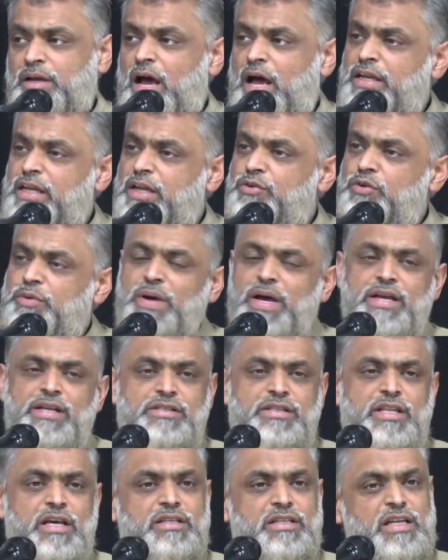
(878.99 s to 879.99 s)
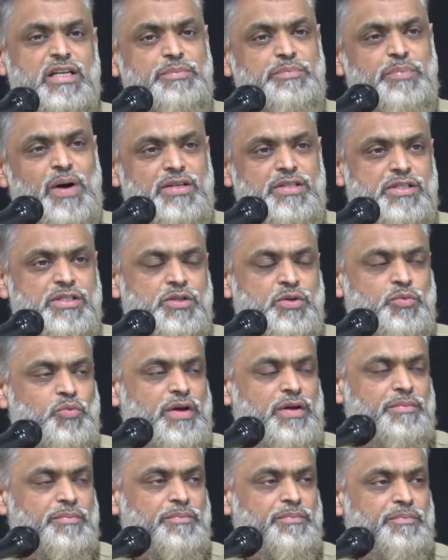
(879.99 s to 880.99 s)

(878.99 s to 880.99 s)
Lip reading: And he remains there until he passes away.